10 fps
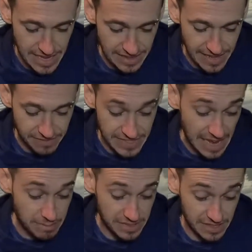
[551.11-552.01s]
They've
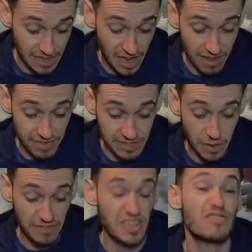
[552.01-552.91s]
taped the cover, so
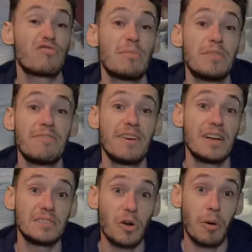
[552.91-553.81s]
I just ripped the
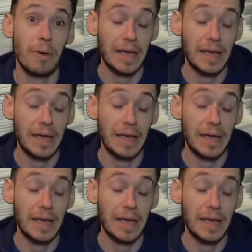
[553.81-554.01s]
first comic,